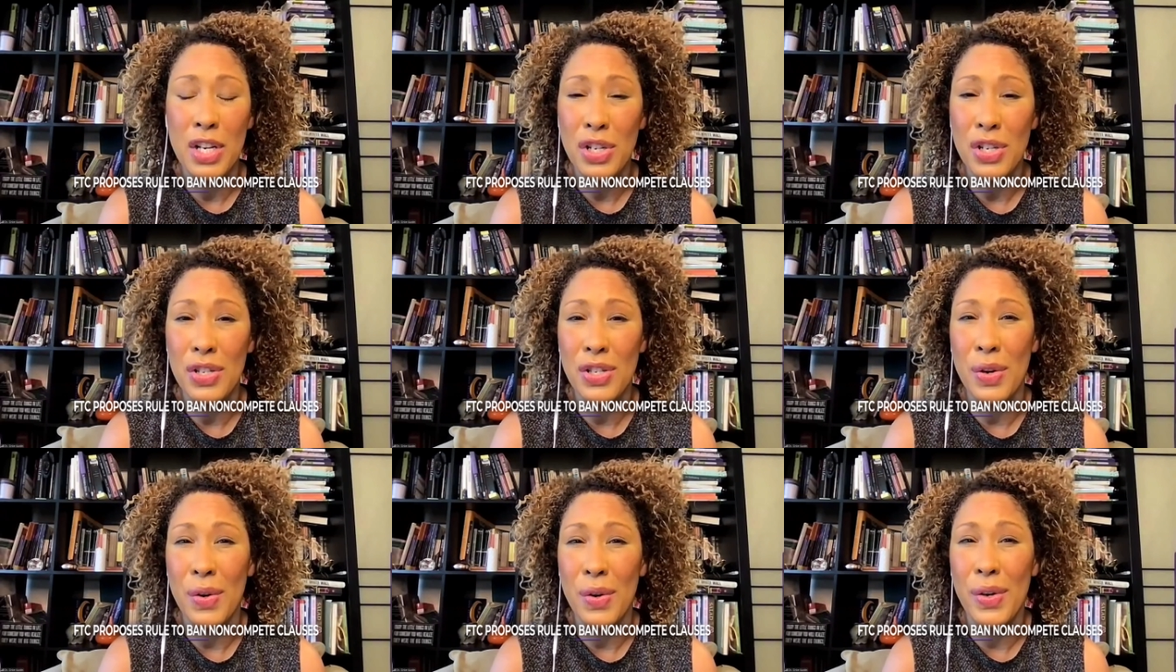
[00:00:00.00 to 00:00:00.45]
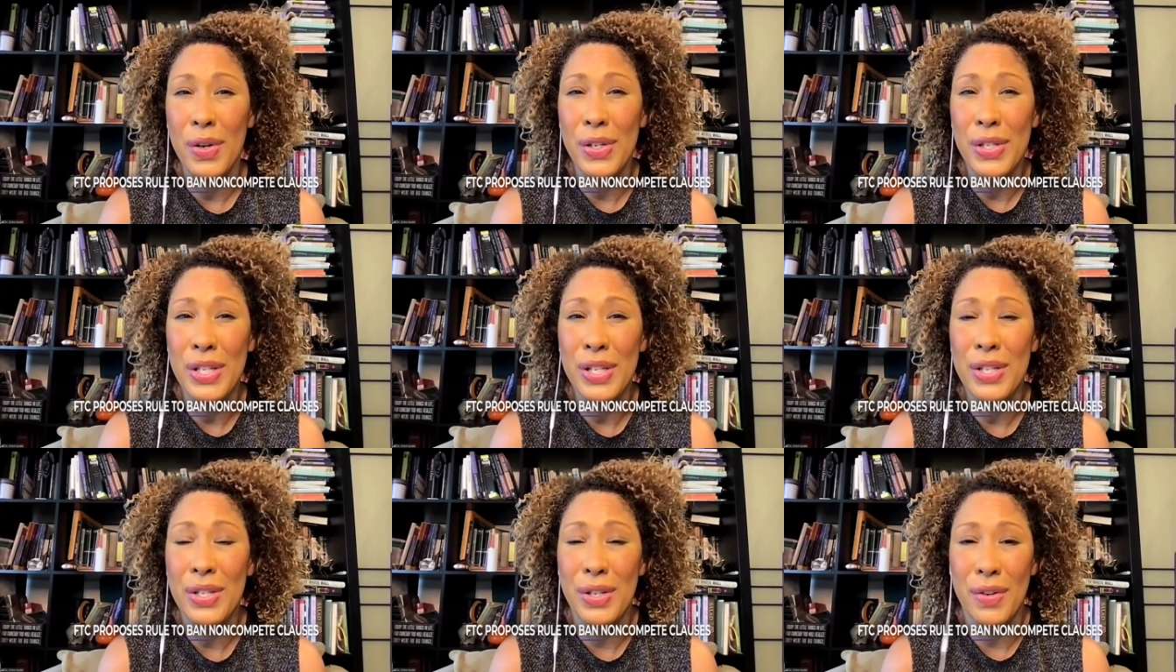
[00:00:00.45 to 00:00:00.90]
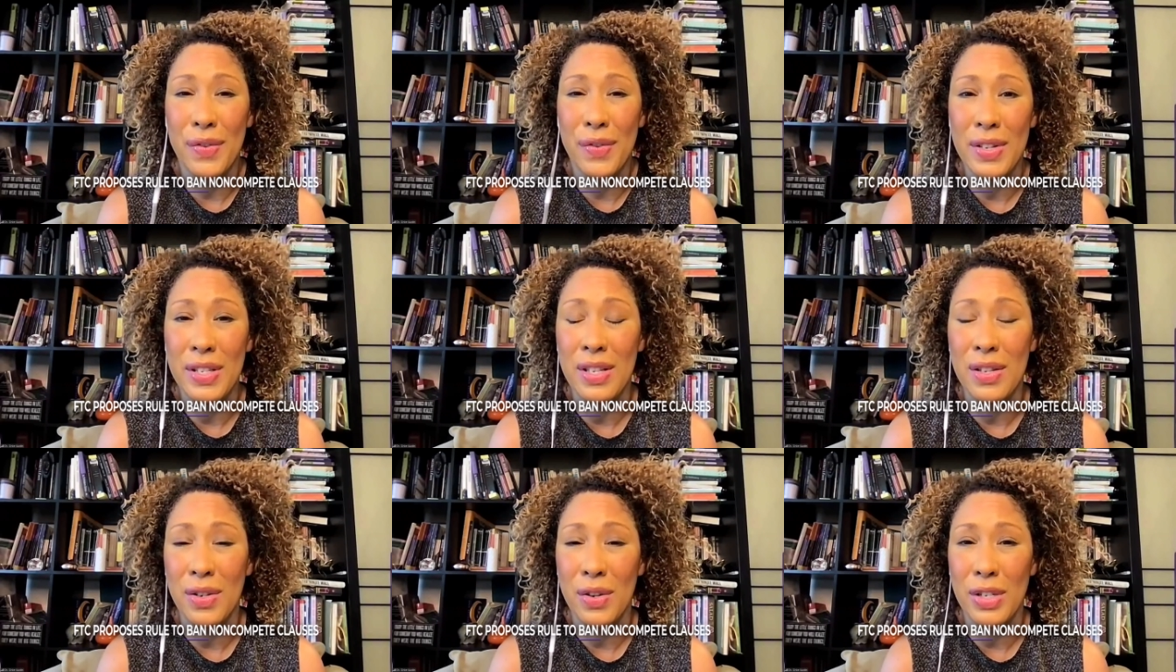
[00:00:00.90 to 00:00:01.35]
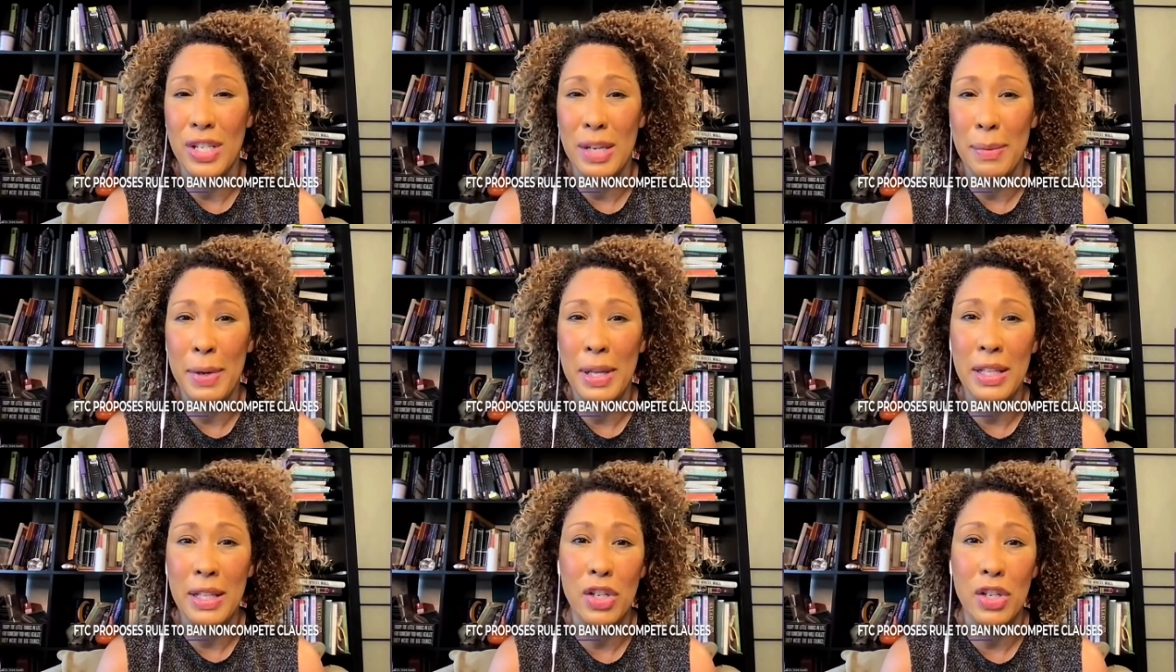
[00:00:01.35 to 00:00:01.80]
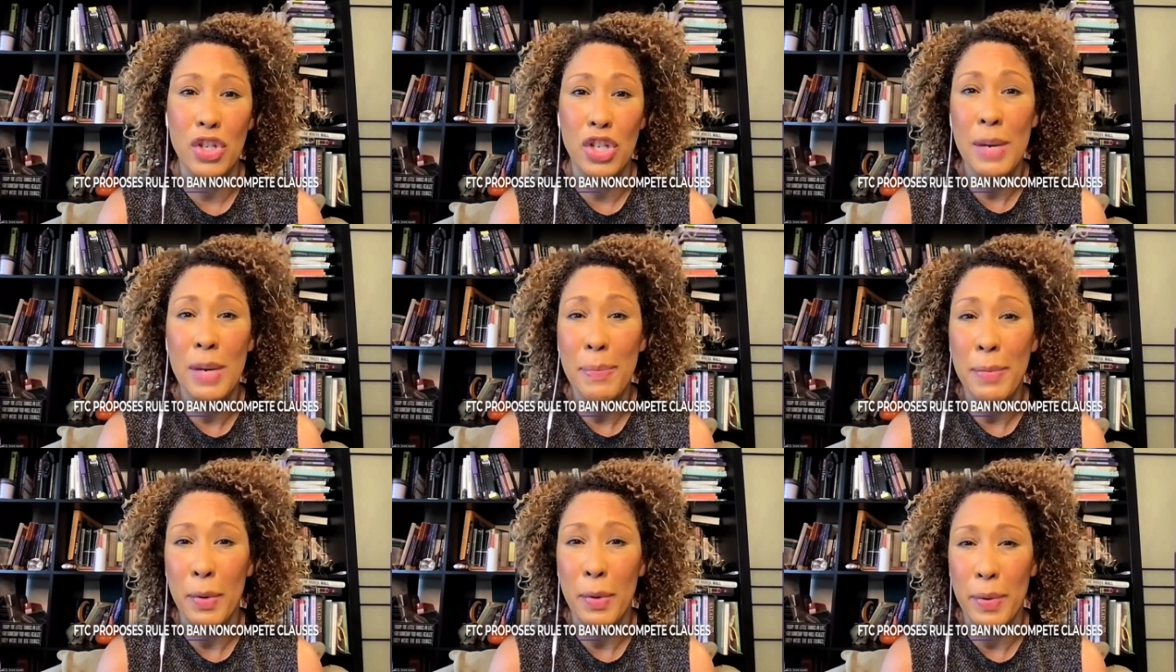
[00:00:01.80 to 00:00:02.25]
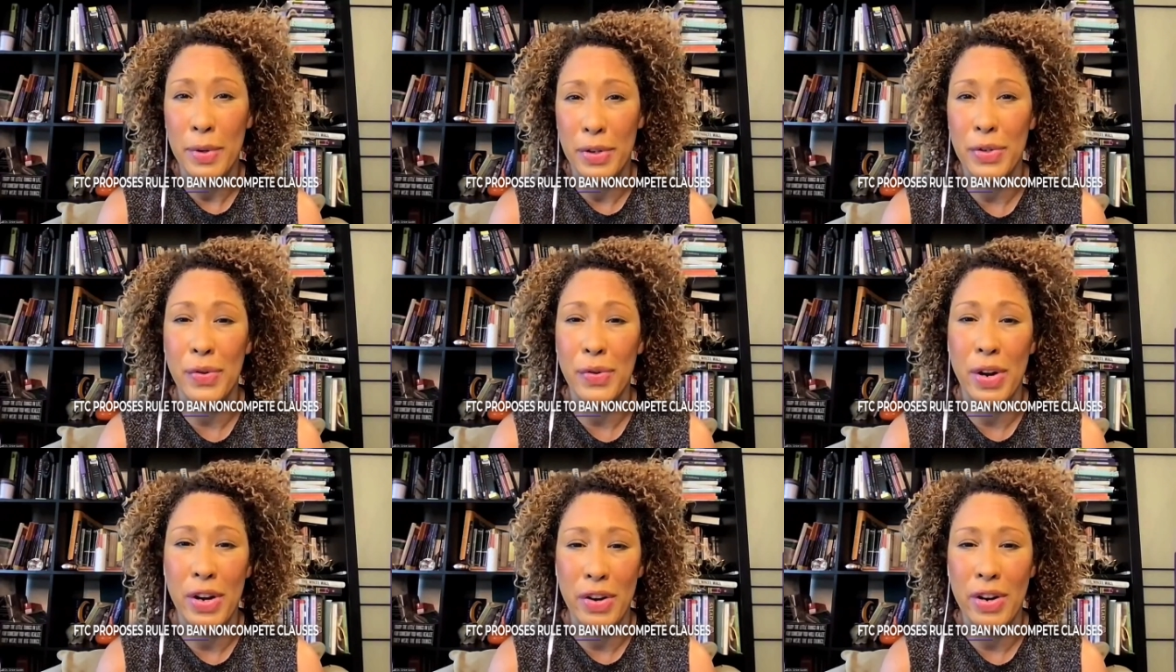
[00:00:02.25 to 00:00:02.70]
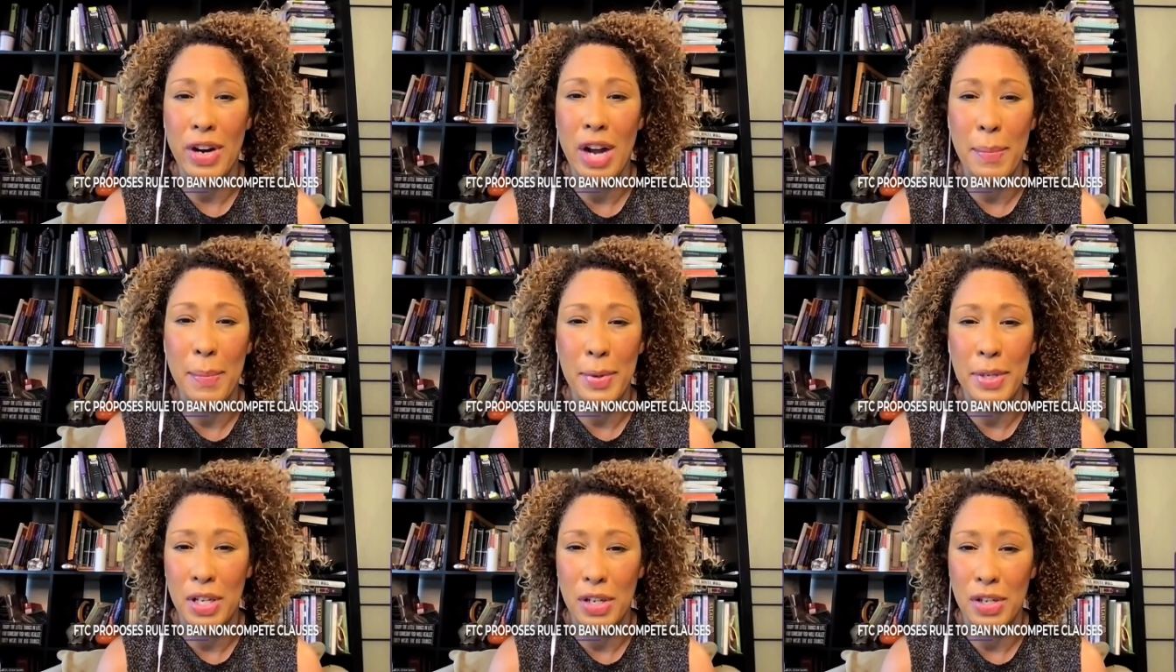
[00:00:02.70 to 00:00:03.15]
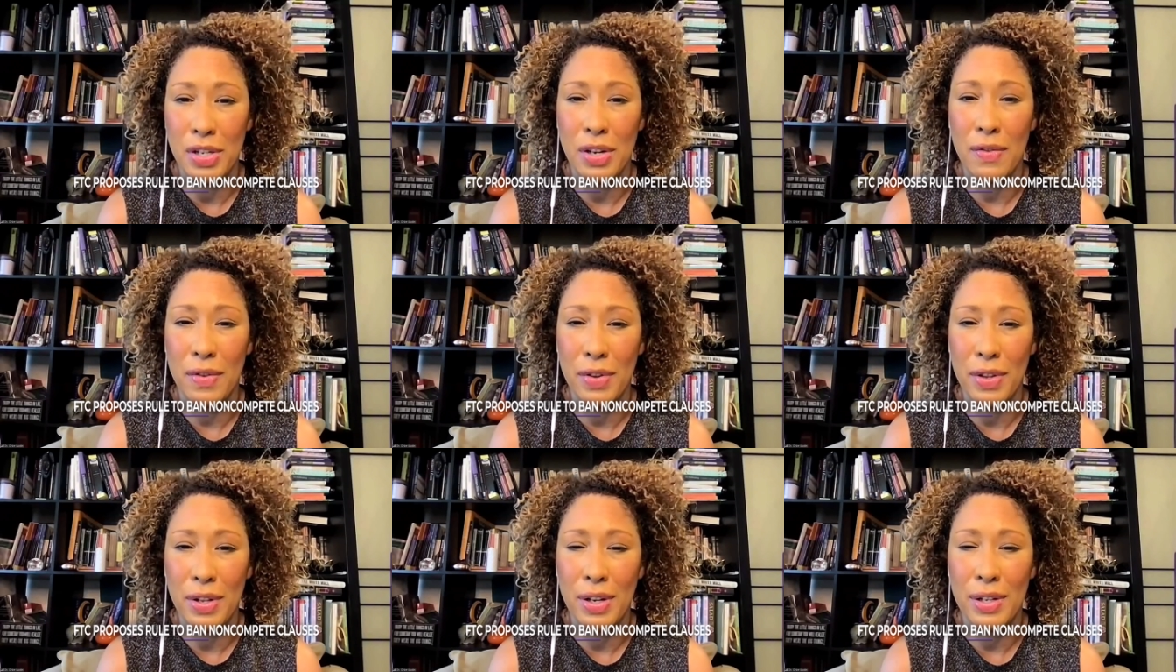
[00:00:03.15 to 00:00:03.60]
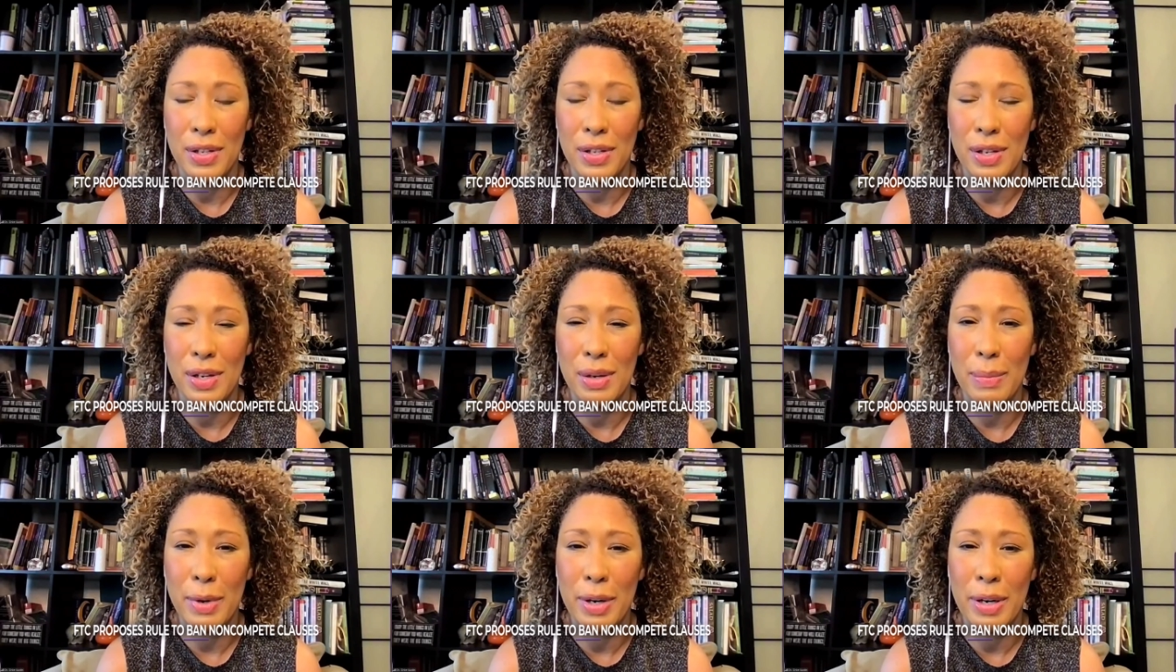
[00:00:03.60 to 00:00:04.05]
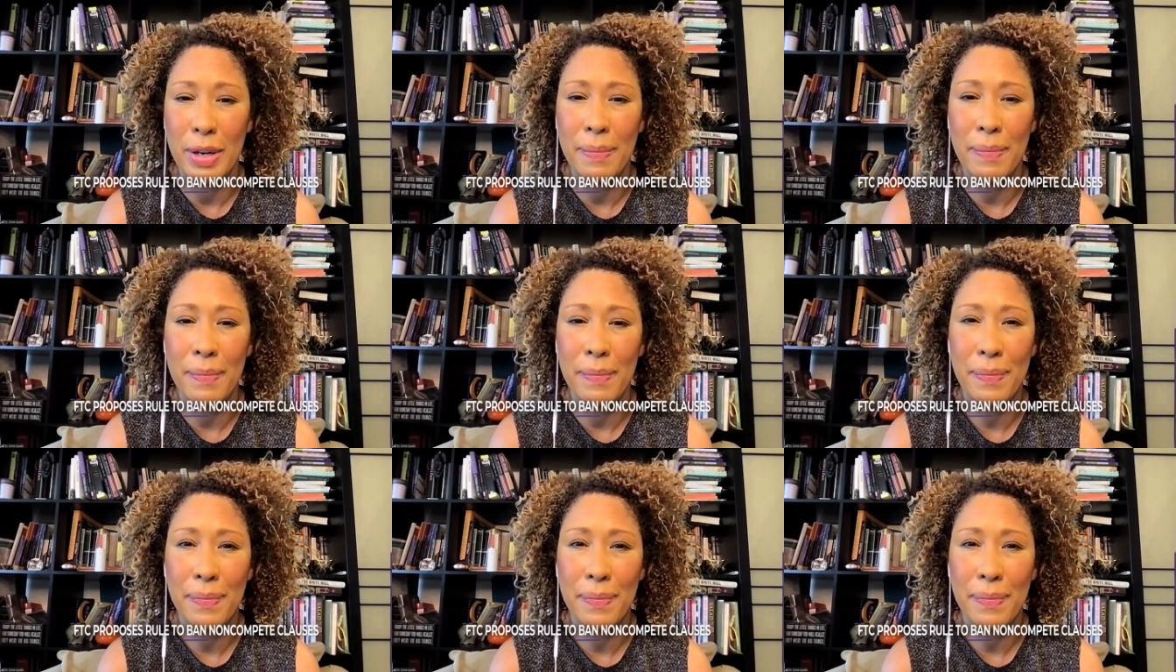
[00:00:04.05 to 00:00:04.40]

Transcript: So goods and services are typically cheaper when there's greater competition for the consumer. All